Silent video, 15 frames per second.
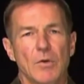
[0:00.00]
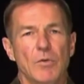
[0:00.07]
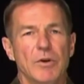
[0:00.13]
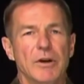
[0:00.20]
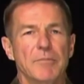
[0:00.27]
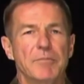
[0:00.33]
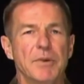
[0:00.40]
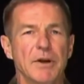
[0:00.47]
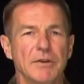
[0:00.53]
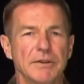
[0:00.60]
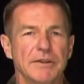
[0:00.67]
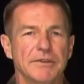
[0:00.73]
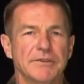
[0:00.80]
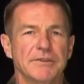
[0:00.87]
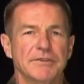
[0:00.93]
We are
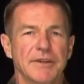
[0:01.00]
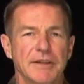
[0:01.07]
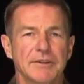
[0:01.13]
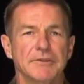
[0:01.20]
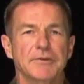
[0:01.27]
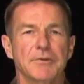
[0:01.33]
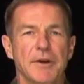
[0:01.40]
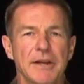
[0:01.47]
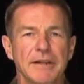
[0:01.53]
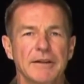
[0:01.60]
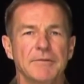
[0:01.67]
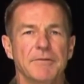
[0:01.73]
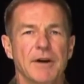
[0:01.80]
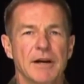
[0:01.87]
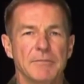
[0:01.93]
building synthetic training
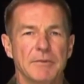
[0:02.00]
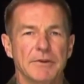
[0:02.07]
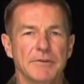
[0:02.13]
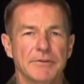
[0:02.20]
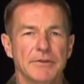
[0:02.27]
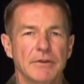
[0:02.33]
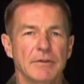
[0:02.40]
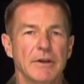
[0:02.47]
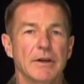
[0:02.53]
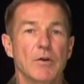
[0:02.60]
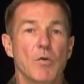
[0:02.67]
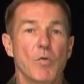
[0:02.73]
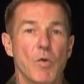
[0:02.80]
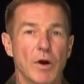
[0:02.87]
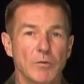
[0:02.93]
environments like
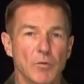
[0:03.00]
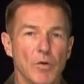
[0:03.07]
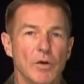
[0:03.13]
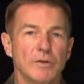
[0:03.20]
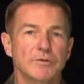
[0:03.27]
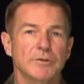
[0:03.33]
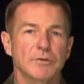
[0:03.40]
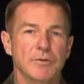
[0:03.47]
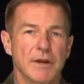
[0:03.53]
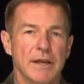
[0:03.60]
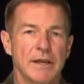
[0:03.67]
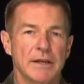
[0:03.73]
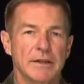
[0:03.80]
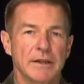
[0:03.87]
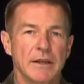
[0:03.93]
One World Terrain
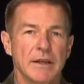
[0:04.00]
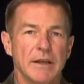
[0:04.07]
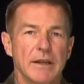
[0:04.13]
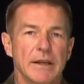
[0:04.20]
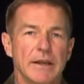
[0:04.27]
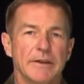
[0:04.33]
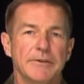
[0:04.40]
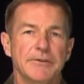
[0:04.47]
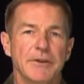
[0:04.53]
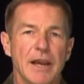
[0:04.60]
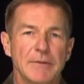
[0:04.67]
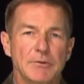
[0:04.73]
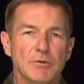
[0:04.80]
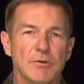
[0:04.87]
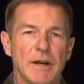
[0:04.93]
and
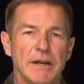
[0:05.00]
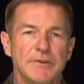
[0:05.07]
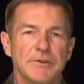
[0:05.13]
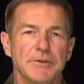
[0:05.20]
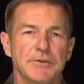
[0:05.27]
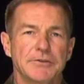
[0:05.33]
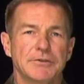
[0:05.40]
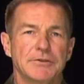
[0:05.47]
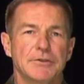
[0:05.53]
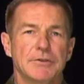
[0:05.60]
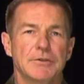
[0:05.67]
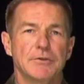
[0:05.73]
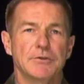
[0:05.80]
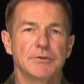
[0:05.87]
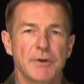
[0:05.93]
cyber ranges to
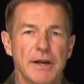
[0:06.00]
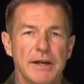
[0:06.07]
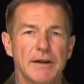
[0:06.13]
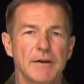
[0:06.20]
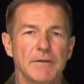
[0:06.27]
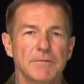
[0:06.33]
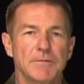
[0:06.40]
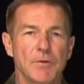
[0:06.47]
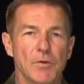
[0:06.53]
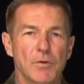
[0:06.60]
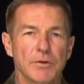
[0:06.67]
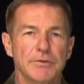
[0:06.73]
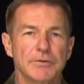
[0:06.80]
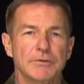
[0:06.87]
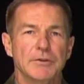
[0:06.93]
train our
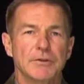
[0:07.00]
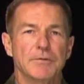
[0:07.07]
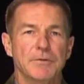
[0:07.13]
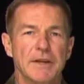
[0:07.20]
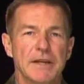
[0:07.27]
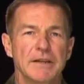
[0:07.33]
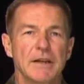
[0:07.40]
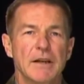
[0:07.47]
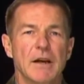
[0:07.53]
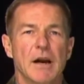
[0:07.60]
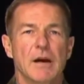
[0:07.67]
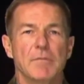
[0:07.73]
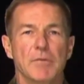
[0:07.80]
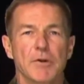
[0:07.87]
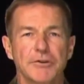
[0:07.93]
force
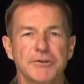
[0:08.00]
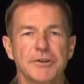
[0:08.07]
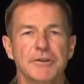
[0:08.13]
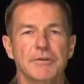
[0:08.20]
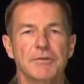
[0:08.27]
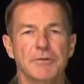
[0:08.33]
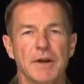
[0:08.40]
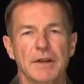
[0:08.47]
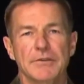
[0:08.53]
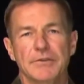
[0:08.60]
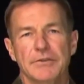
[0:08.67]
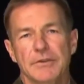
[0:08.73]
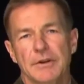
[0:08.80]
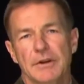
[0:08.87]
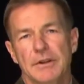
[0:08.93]
to defeat emerging threats
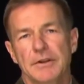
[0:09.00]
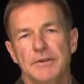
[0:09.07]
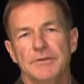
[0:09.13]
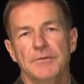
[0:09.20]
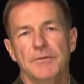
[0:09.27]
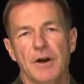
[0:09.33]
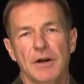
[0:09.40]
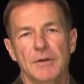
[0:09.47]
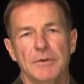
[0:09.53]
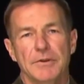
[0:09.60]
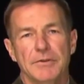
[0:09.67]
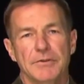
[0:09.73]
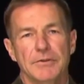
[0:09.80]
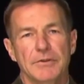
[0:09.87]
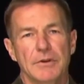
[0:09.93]
in these environments.